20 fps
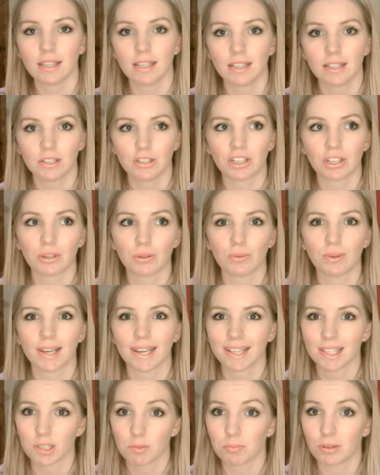thing to do
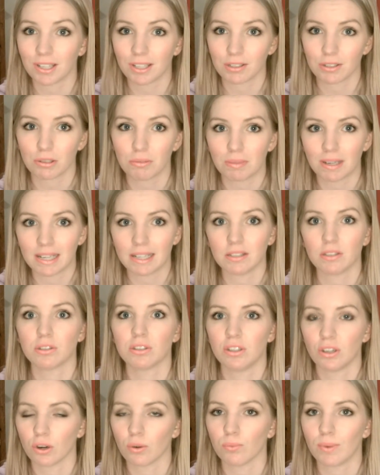in spring and summer is
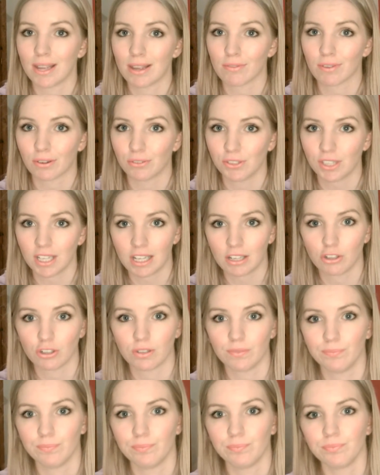to not wear
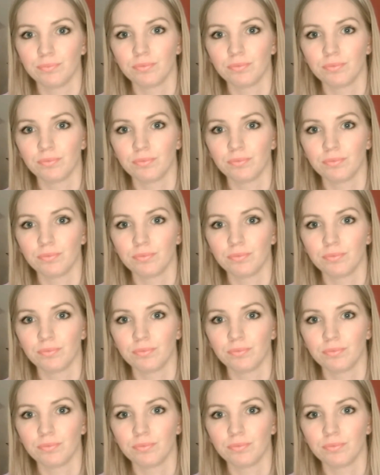foundation.